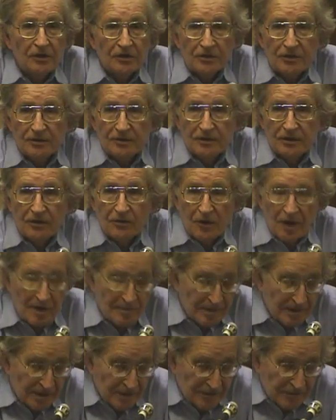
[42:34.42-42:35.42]
That
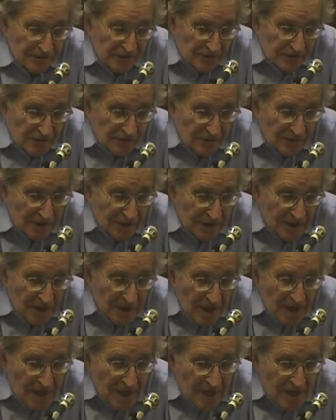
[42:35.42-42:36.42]
was known. It was
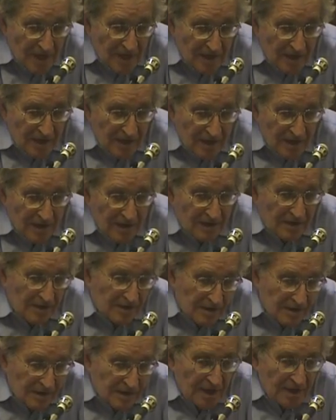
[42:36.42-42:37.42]
discussed in the United
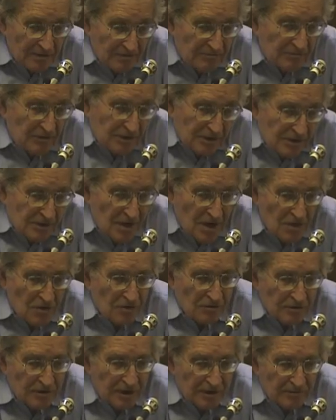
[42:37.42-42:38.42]
States.
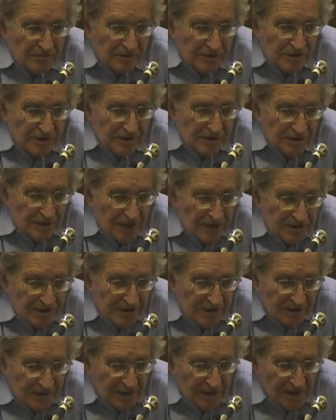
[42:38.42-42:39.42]
It was
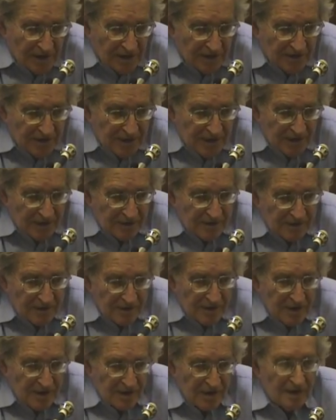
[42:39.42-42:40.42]
considered legitimate by the
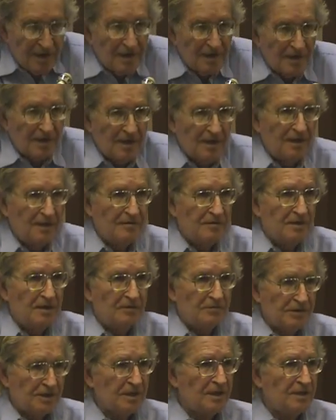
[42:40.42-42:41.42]
left.
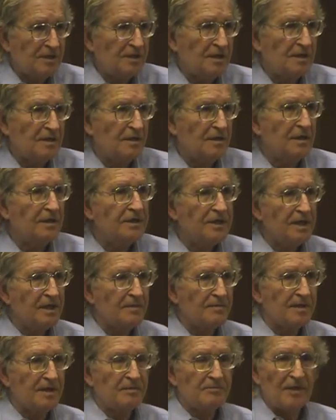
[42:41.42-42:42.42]
So Michael
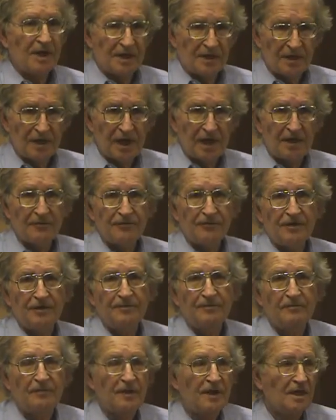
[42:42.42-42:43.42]
Kinsley, who
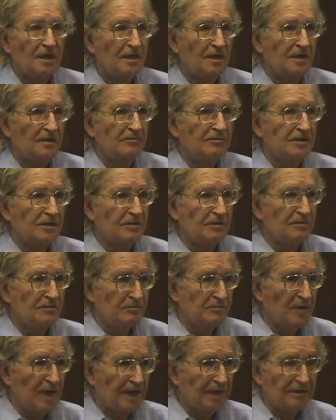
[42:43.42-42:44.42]
represents the
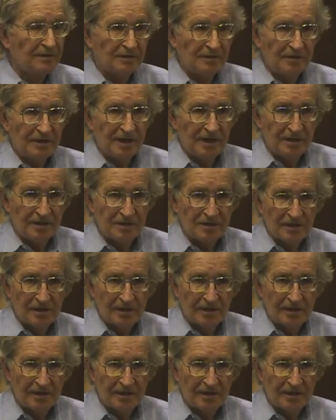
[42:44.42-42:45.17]
left in